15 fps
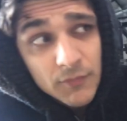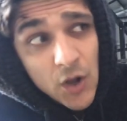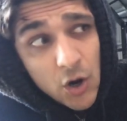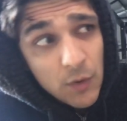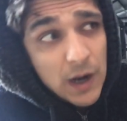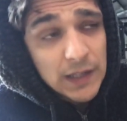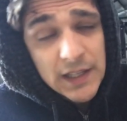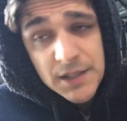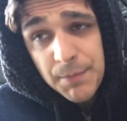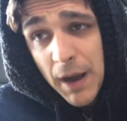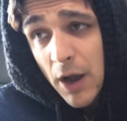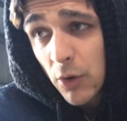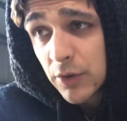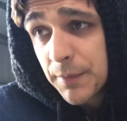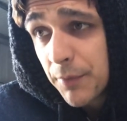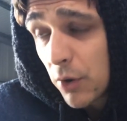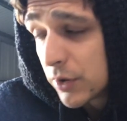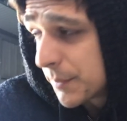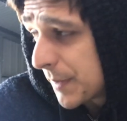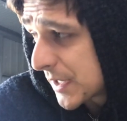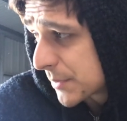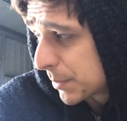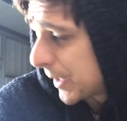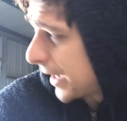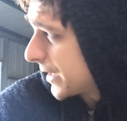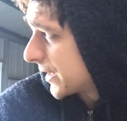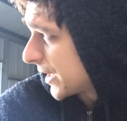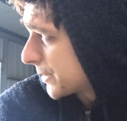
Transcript: All right, let's buy all the, all the best players.